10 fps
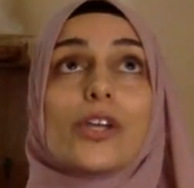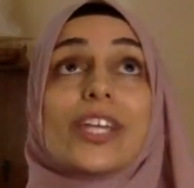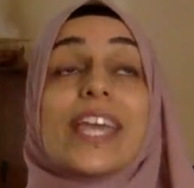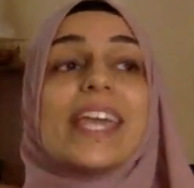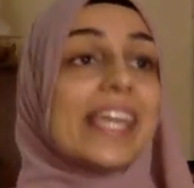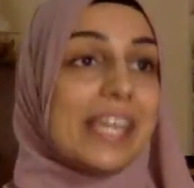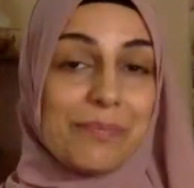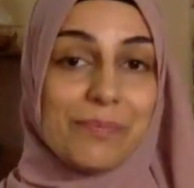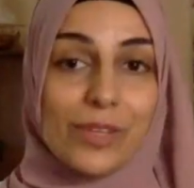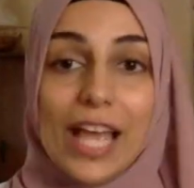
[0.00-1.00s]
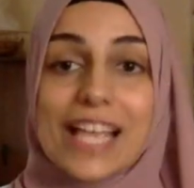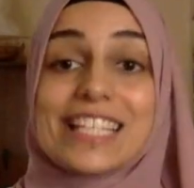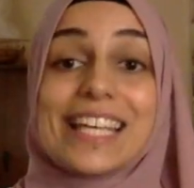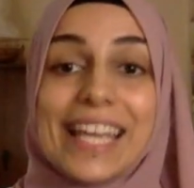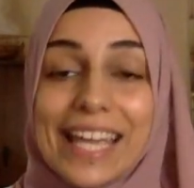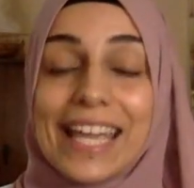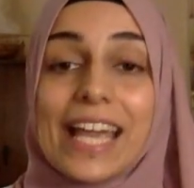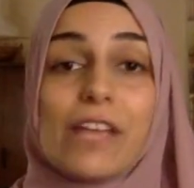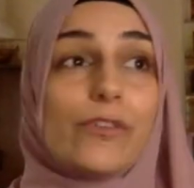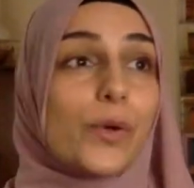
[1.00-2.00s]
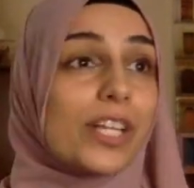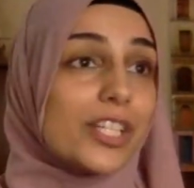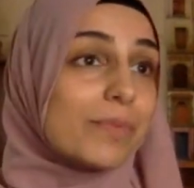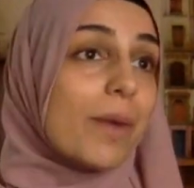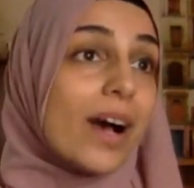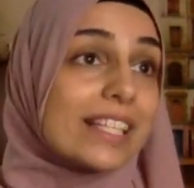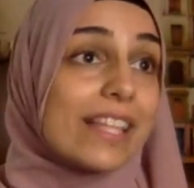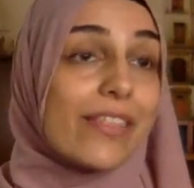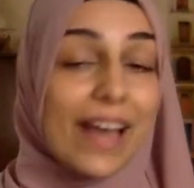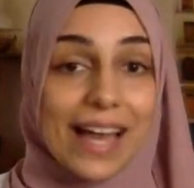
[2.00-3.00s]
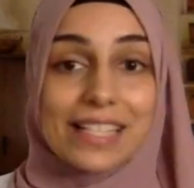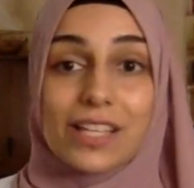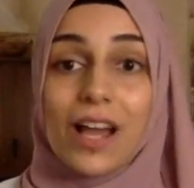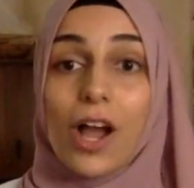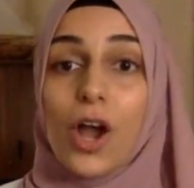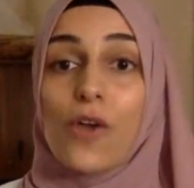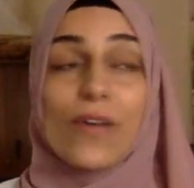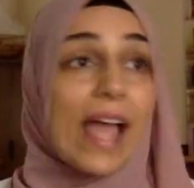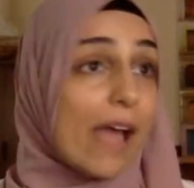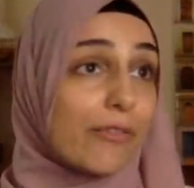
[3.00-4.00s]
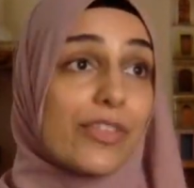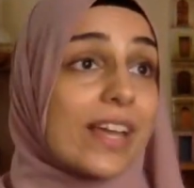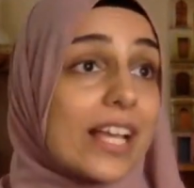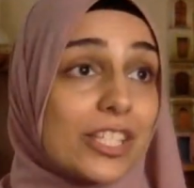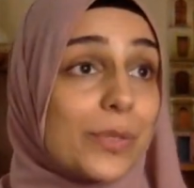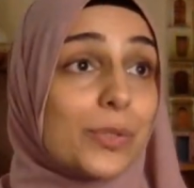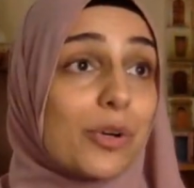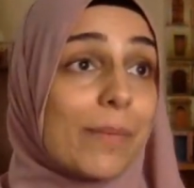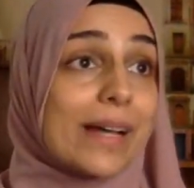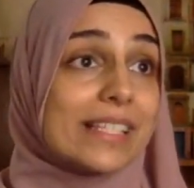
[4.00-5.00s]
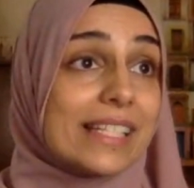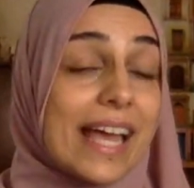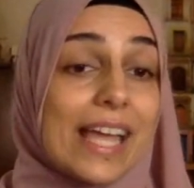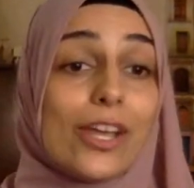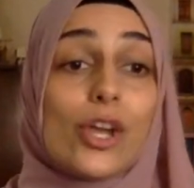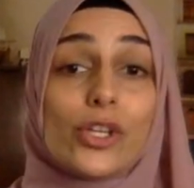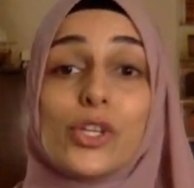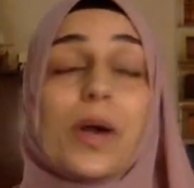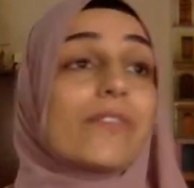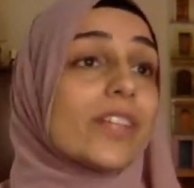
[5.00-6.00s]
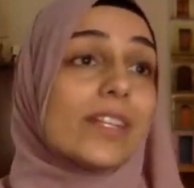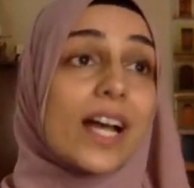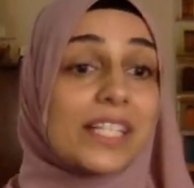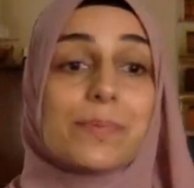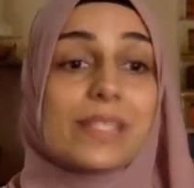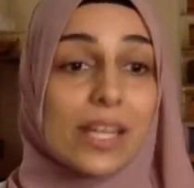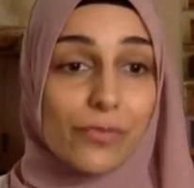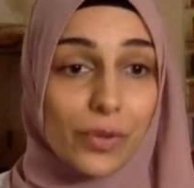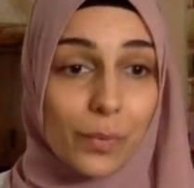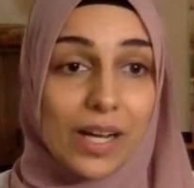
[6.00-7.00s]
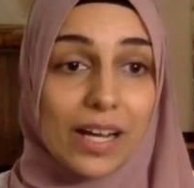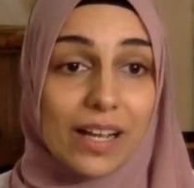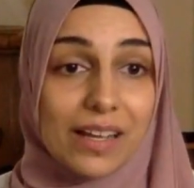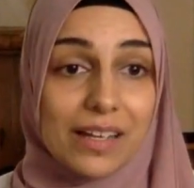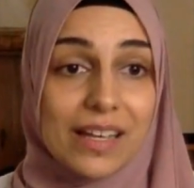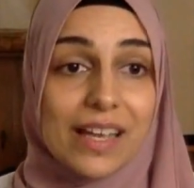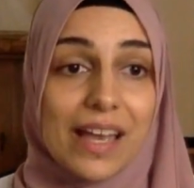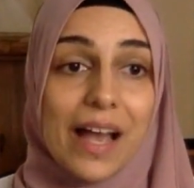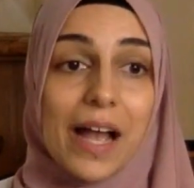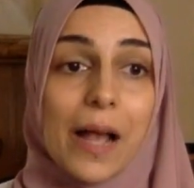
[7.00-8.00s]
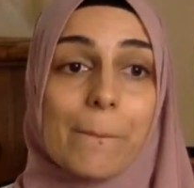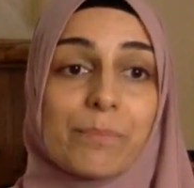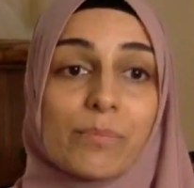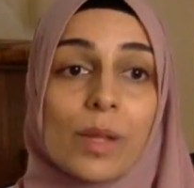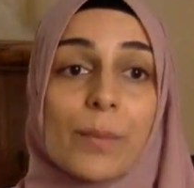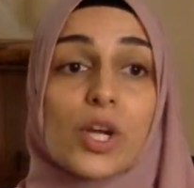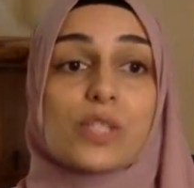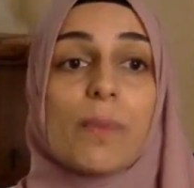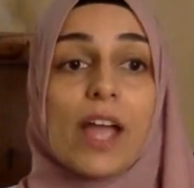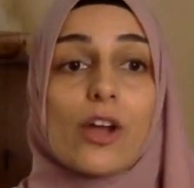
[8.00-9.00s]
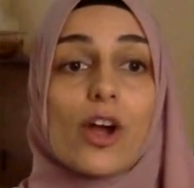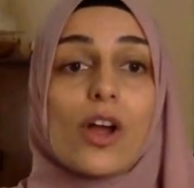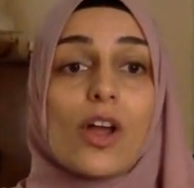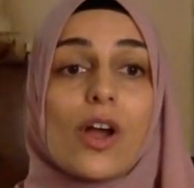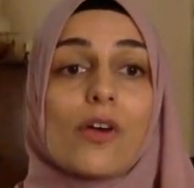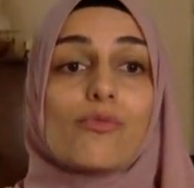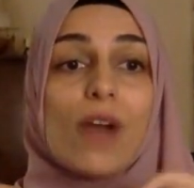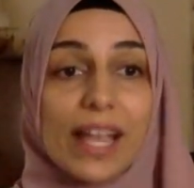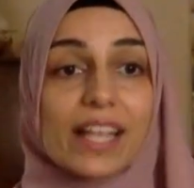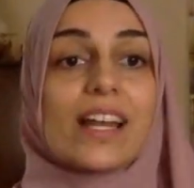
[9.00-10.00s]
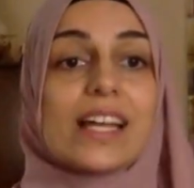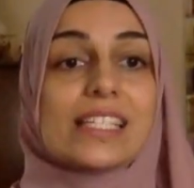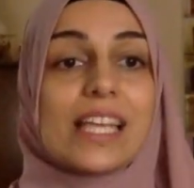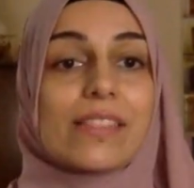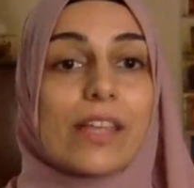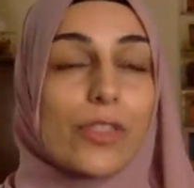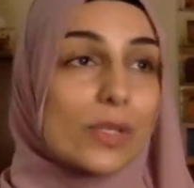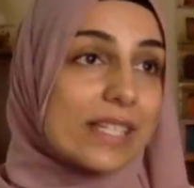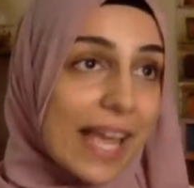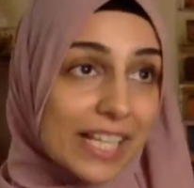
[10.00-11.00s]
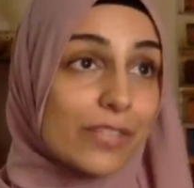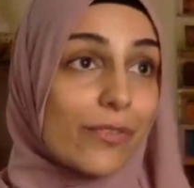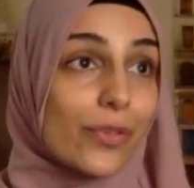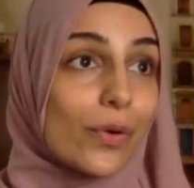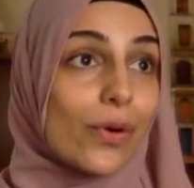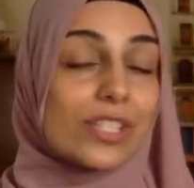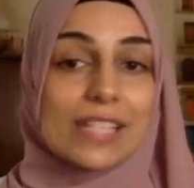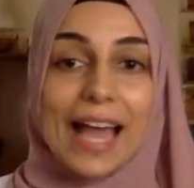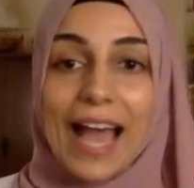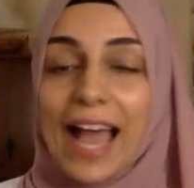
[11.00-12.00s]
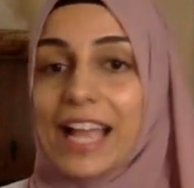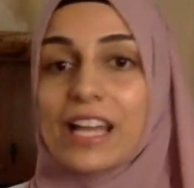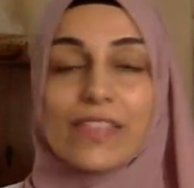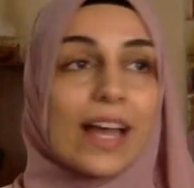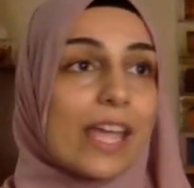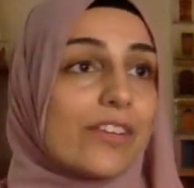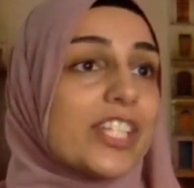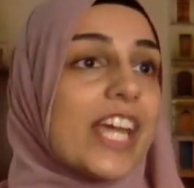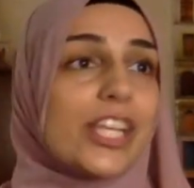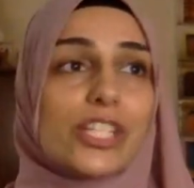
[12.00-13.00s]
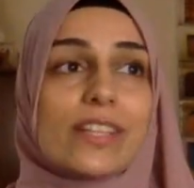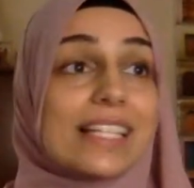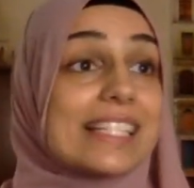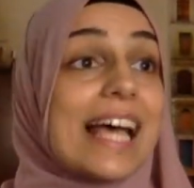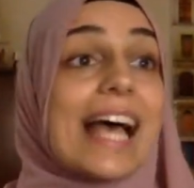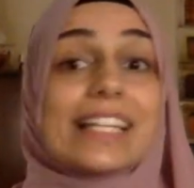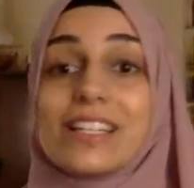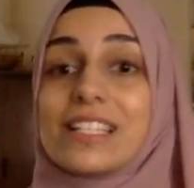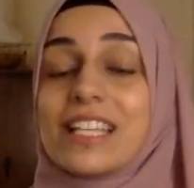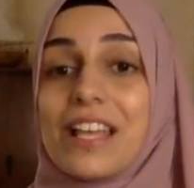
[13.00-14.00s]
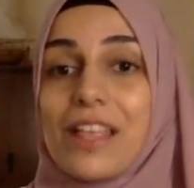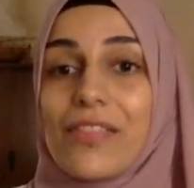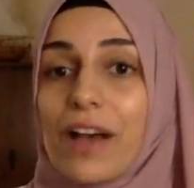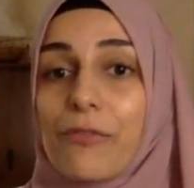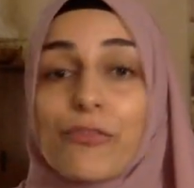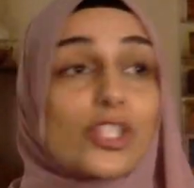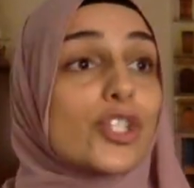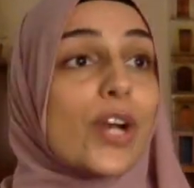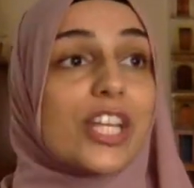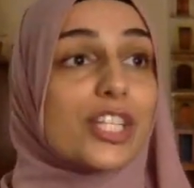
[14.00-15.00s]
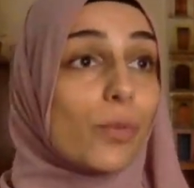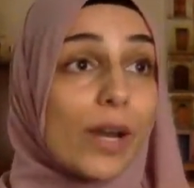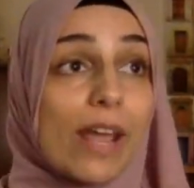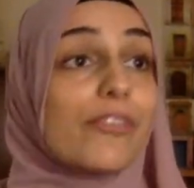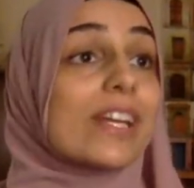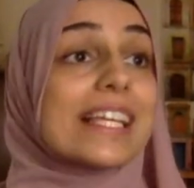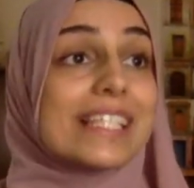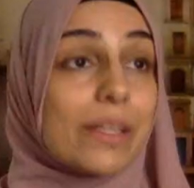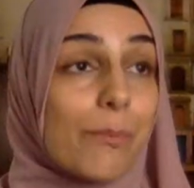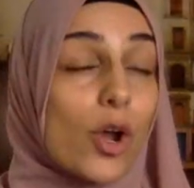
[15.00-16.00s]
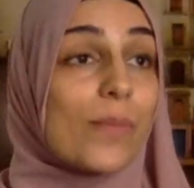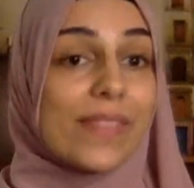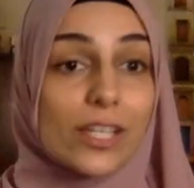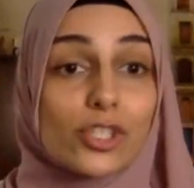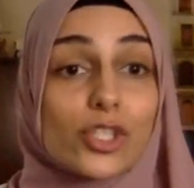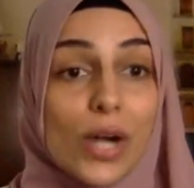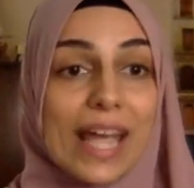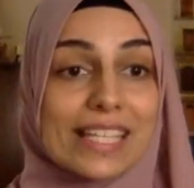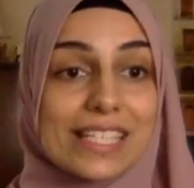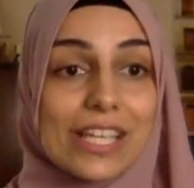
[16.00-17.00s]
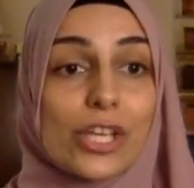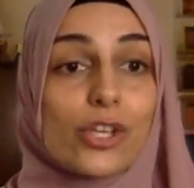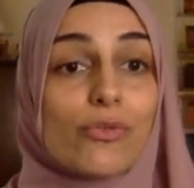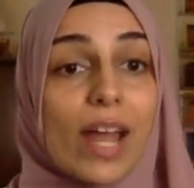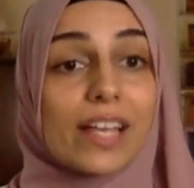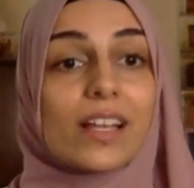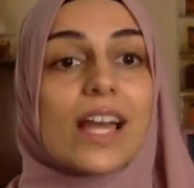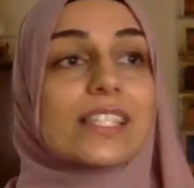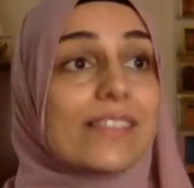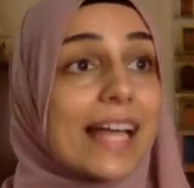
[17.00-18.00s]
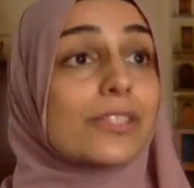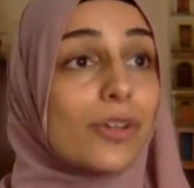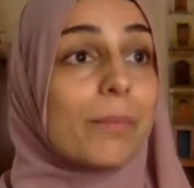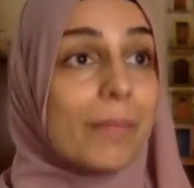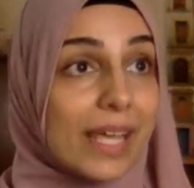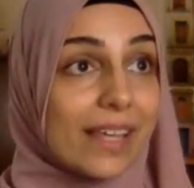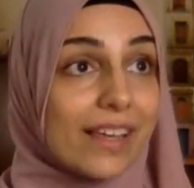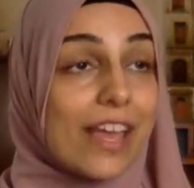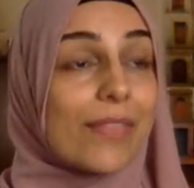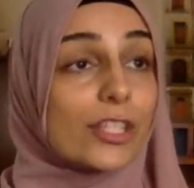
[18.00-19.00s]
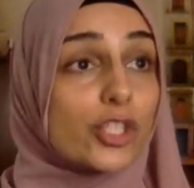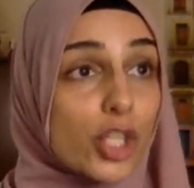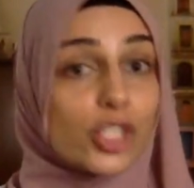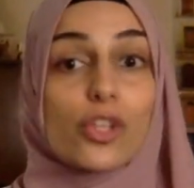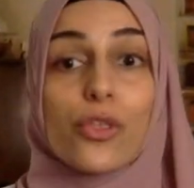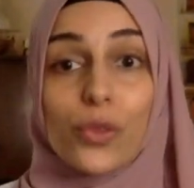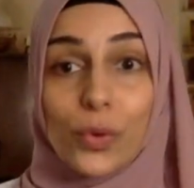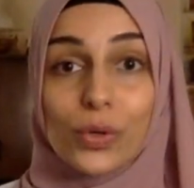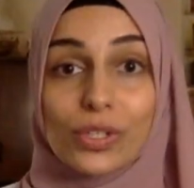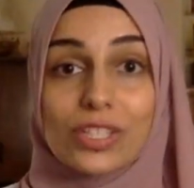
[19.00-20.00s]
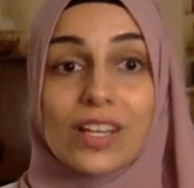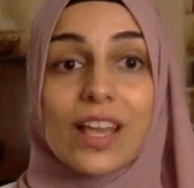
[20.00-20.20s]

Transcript: key. It's key. If you can just master that over everything else that we talk about today, you have done 90% of the work. Because by recognizing that those negative thoughts, that anger, that irritation, that sadness, that frustration, whatever it is in the moment, that stress, you recognize that that's not me. That's just a thought.